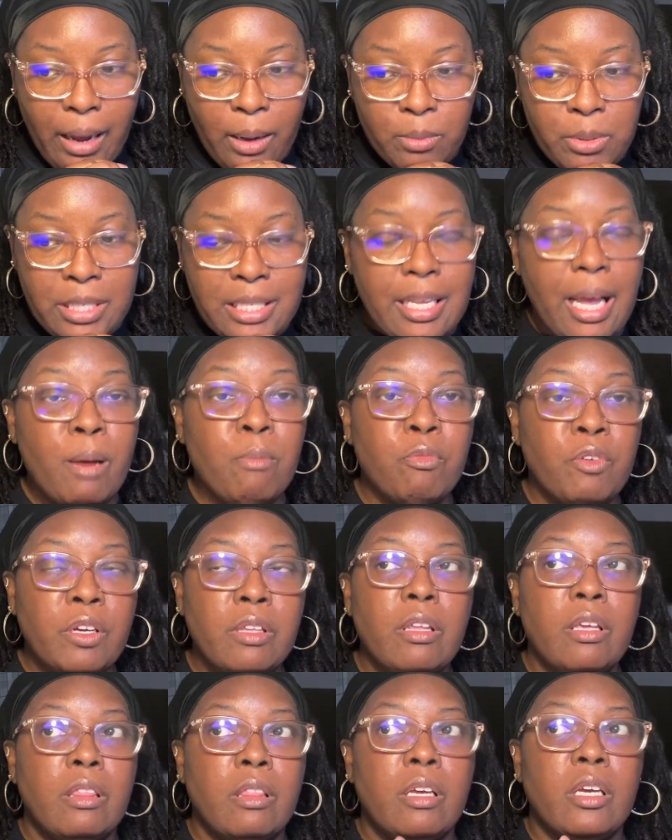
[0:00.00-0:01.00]
I'm just, I'm
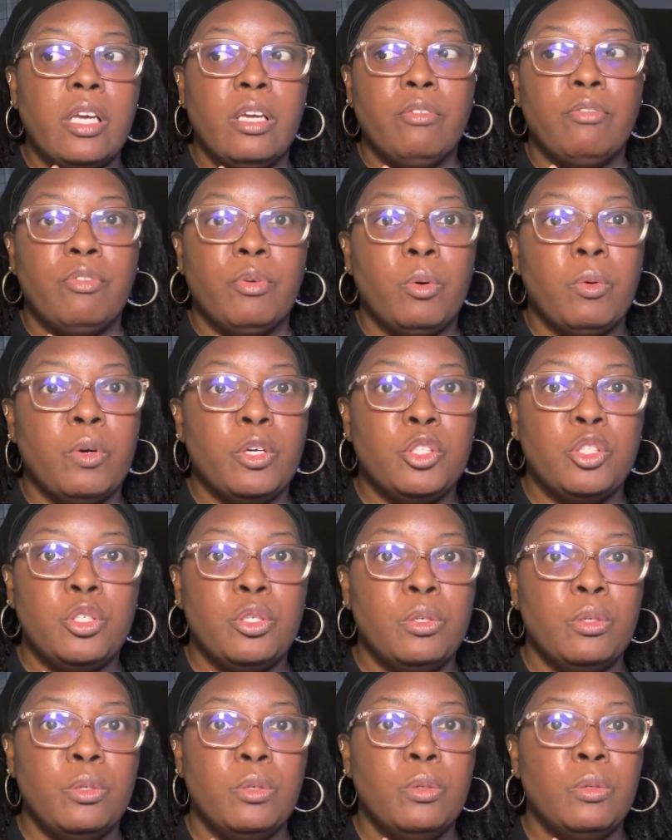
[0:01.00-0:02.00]
really looking forward
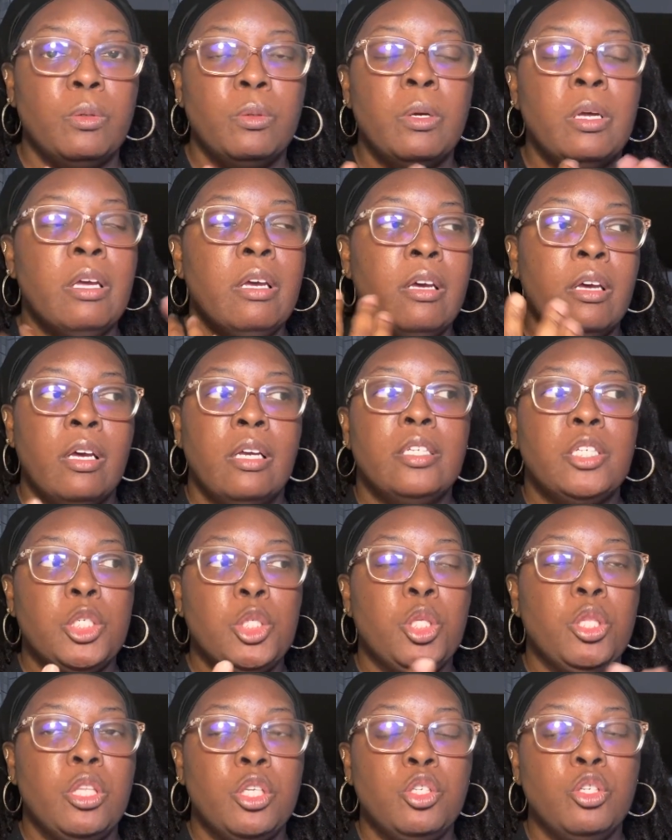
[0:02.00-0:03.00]
to
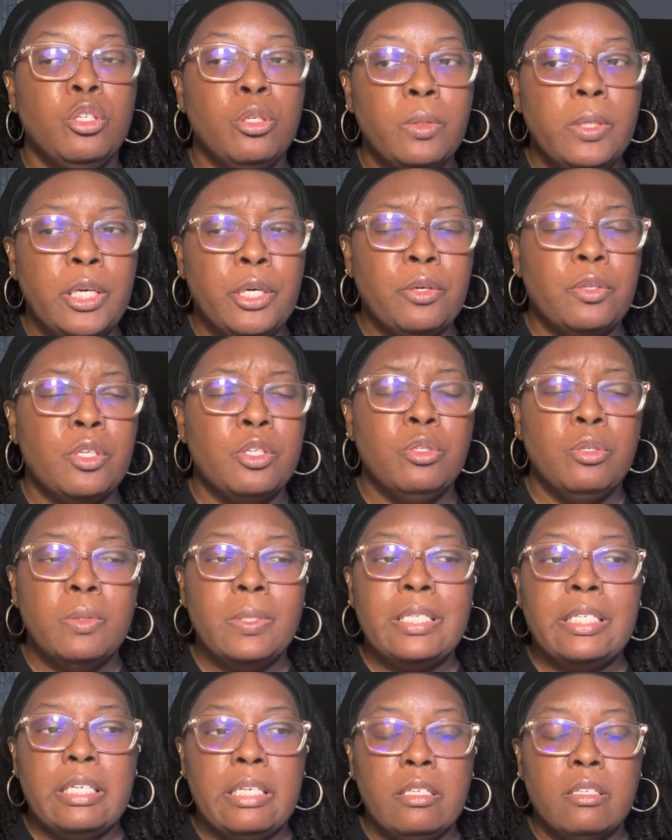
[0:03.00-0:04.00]
just this new year, this new
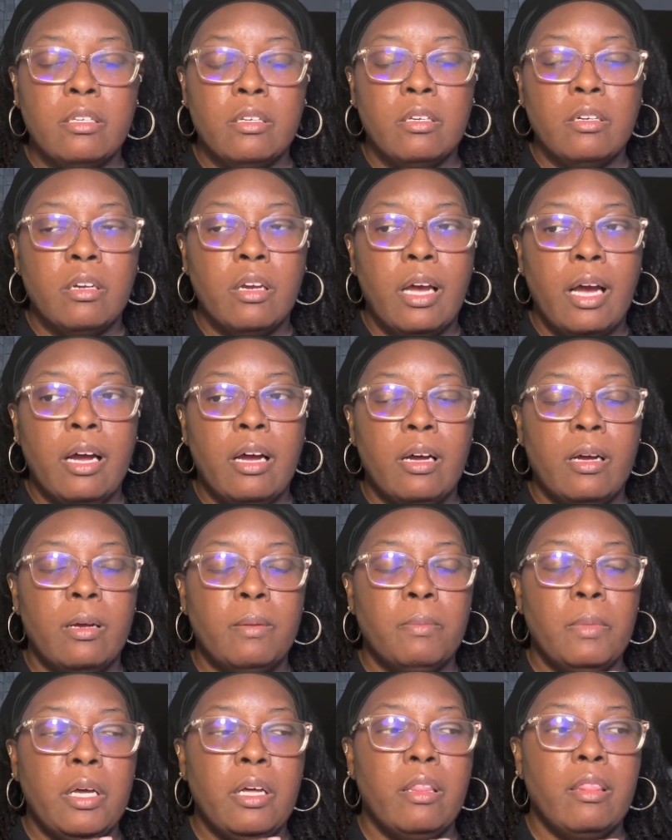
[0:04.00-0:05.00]
season
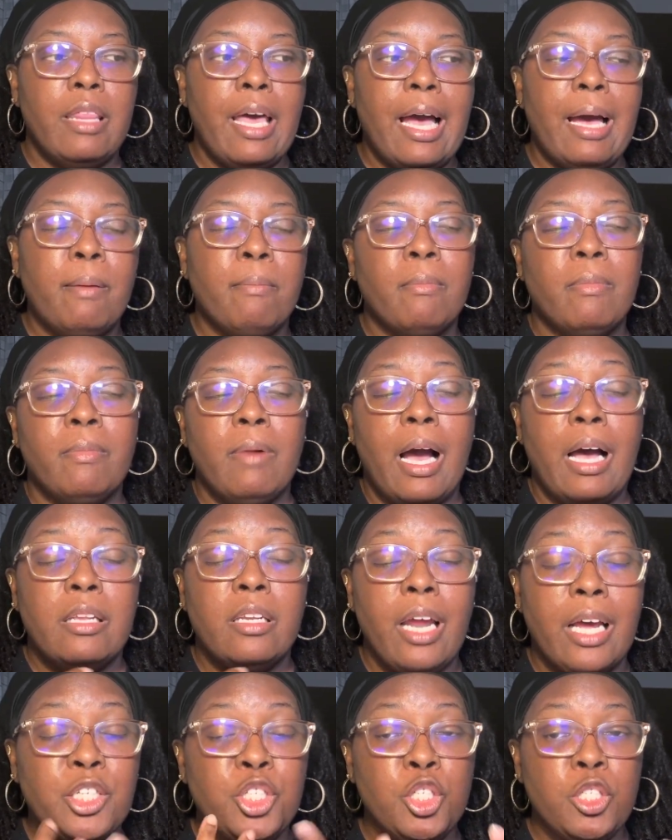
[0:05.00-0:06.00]
um, that
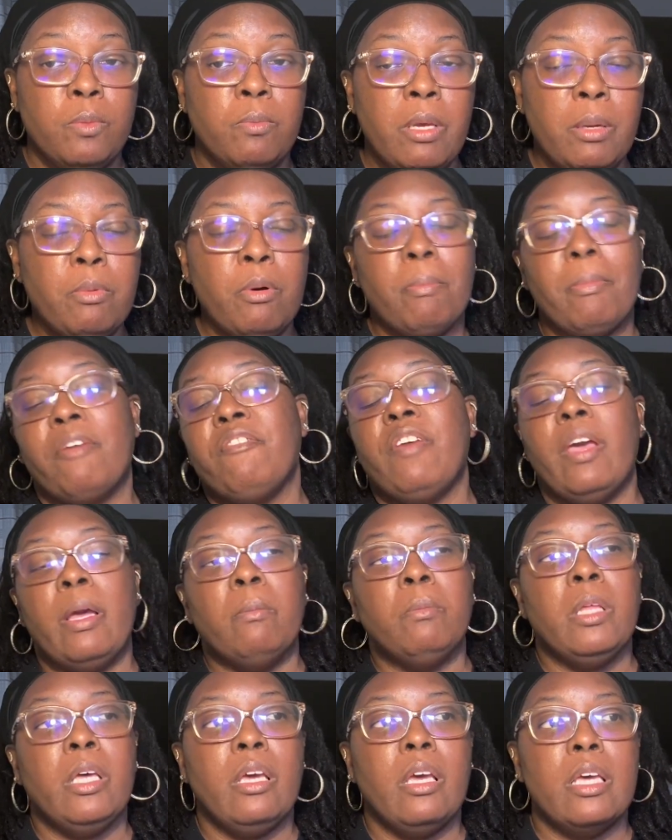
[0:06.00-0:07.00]
not just me but my
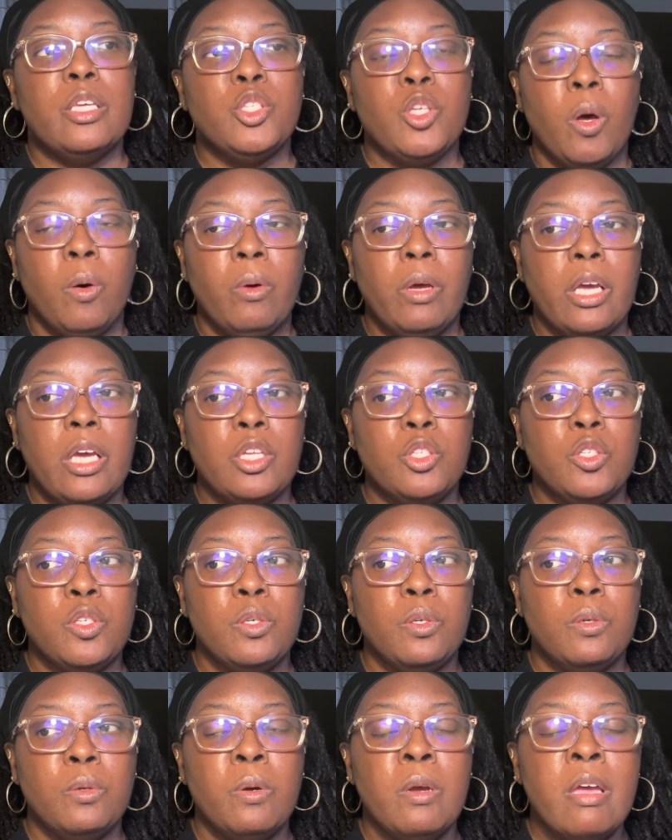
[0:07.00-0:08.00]
family is going
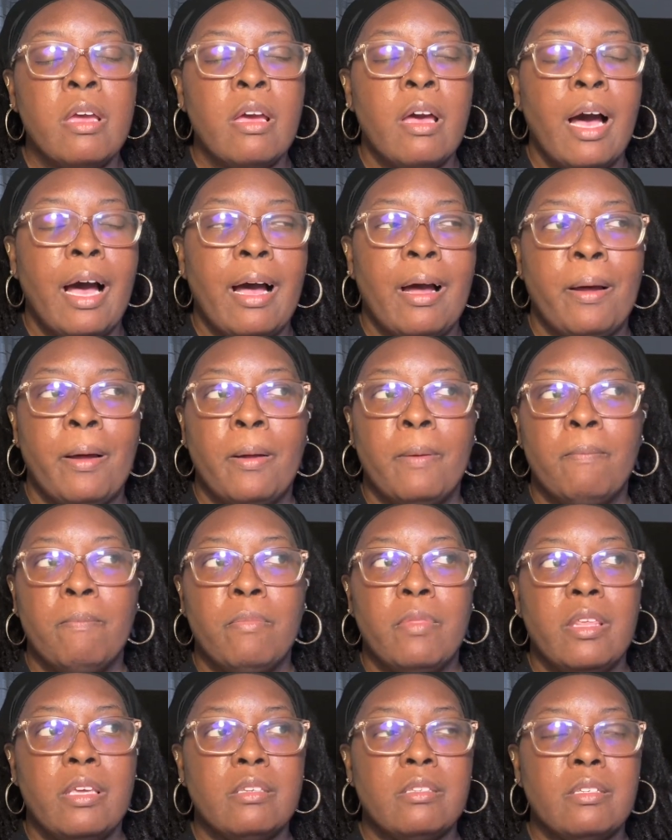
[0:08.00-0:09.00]
into um,
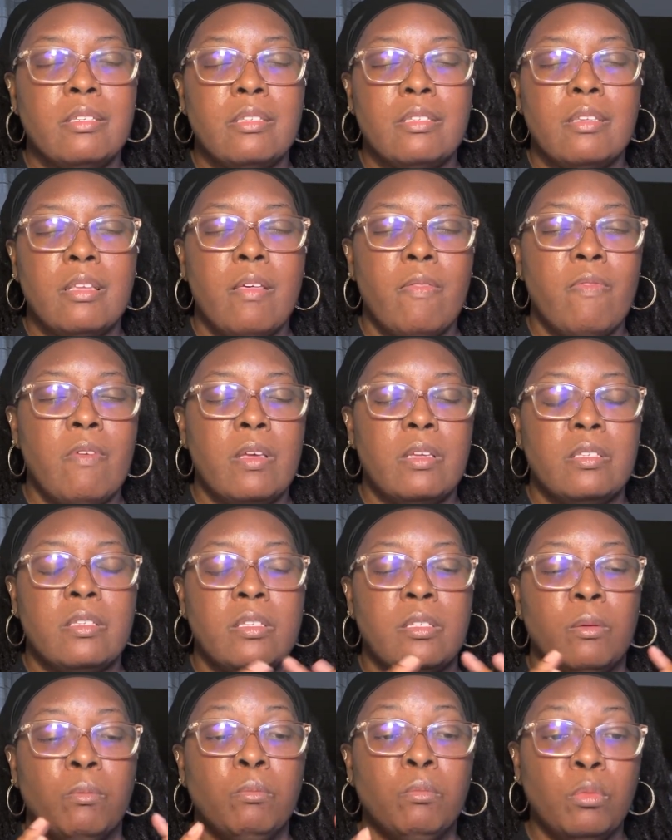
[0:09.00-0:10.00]
this
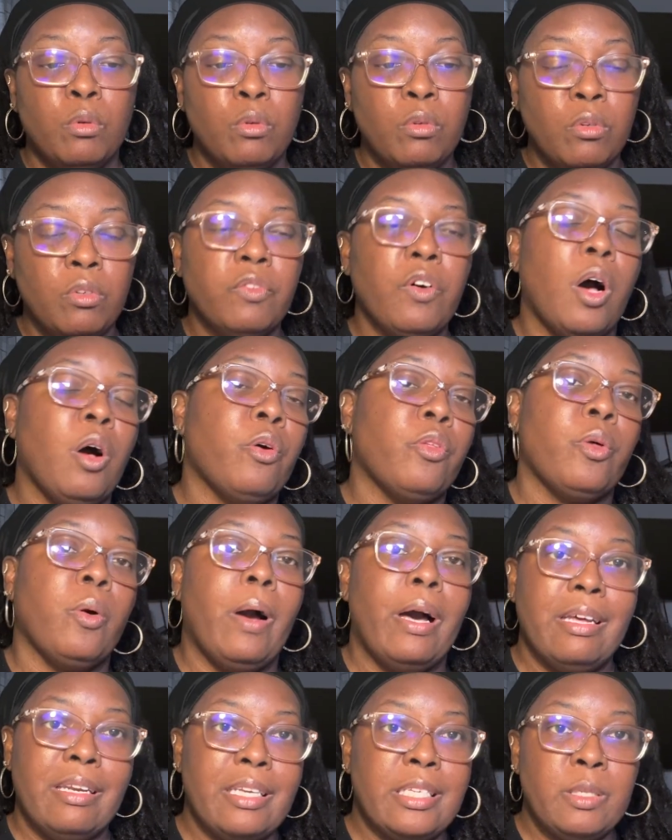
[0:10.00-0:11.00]
this move although
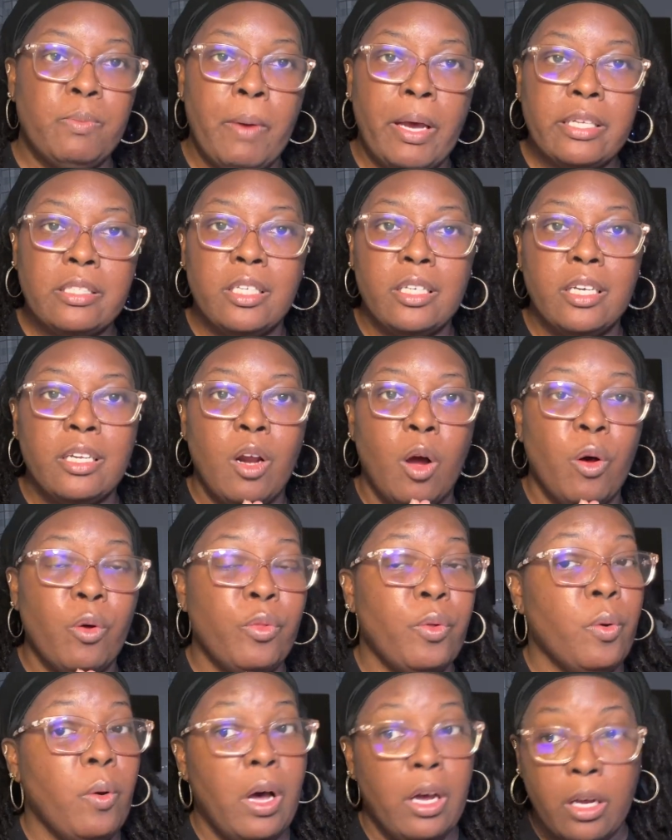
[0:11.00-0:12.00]
unexpected
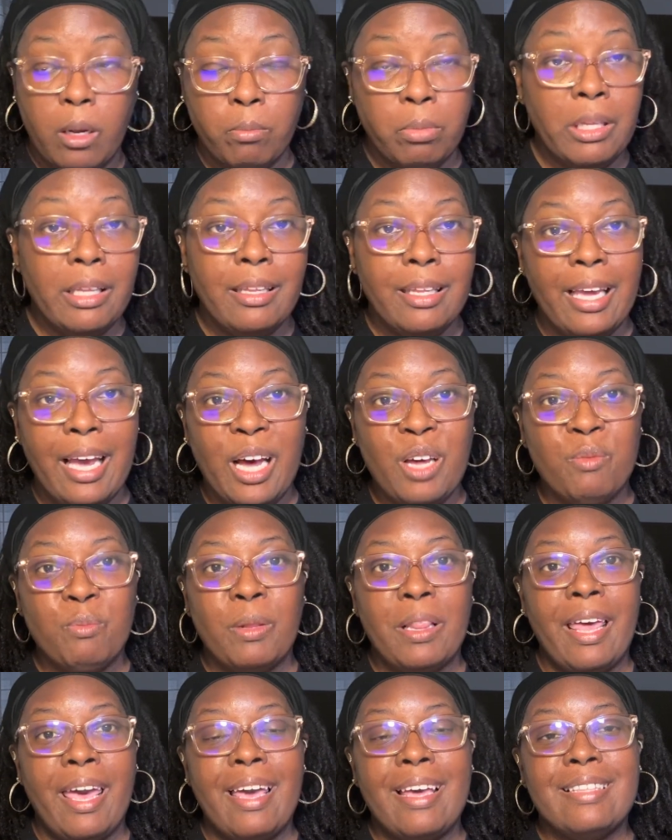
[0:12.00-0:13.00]
although completely
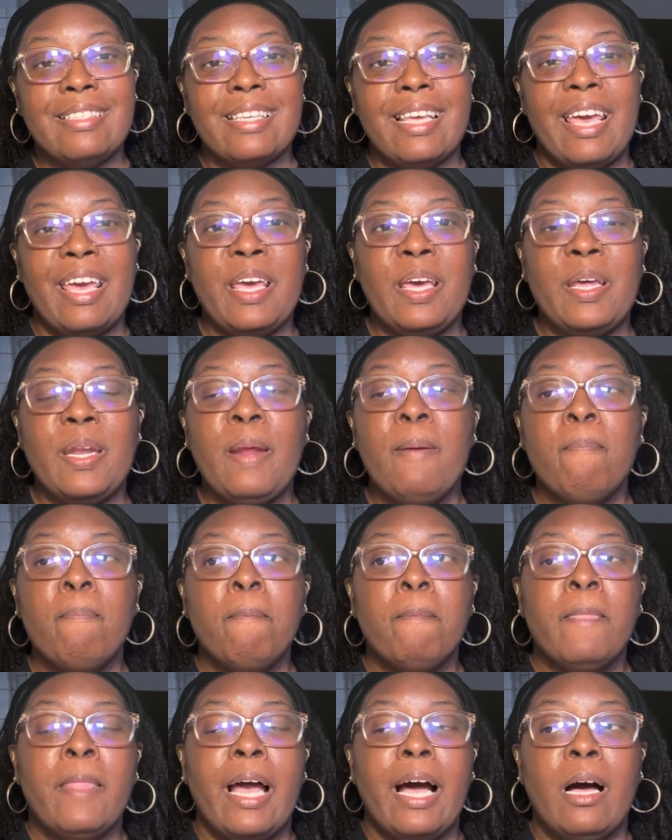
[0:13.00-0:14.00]
unplanned and
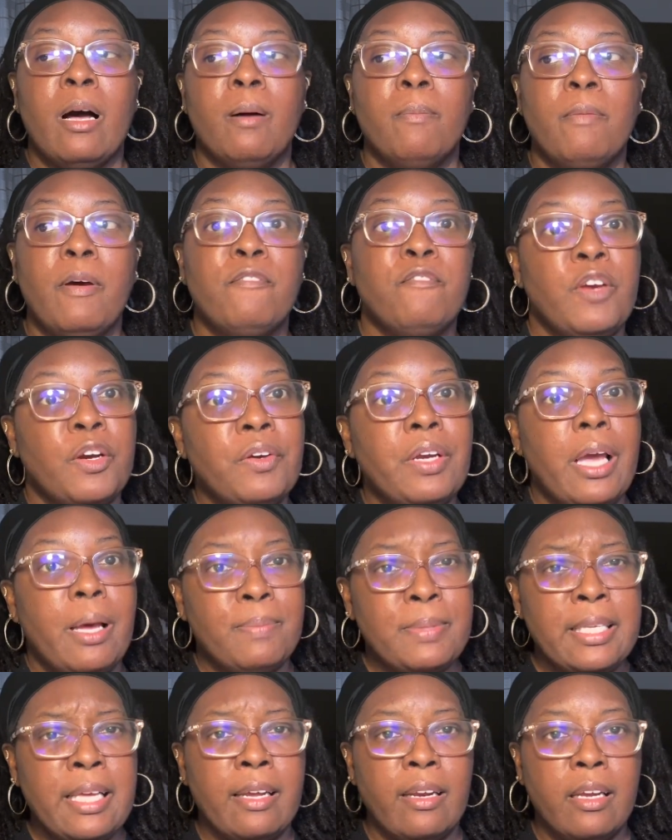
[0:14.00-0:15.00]
um, very
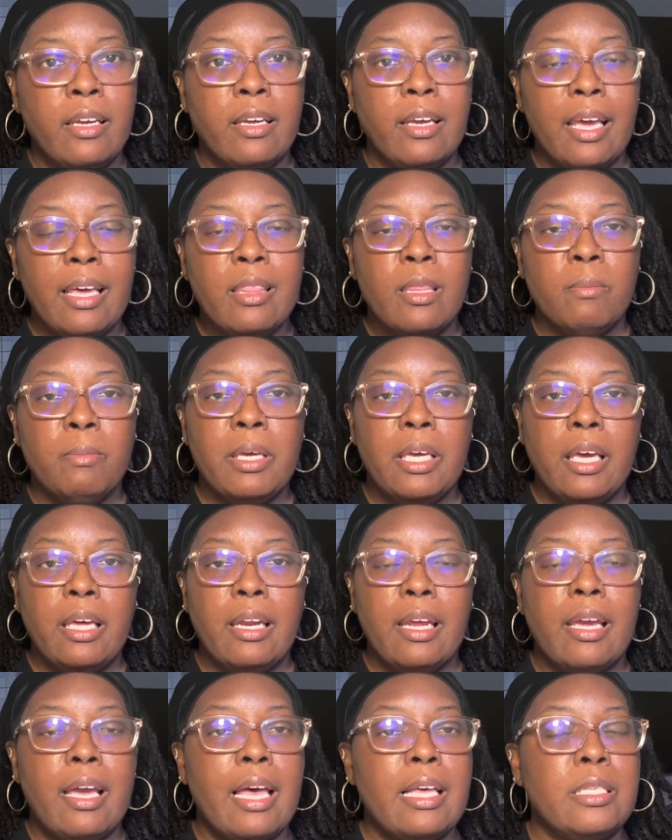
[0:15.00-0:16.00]
upsetting in the
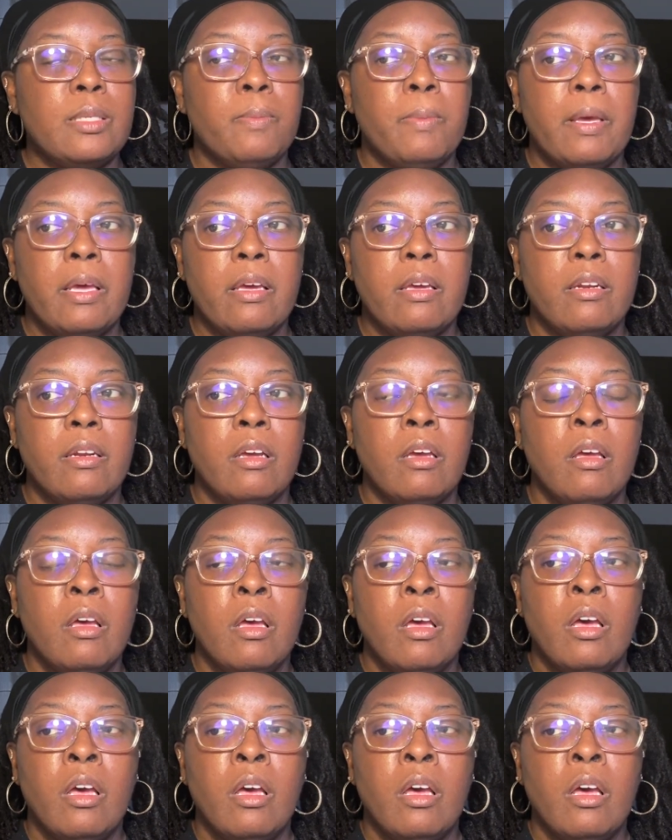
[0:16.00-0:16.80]
beginning has been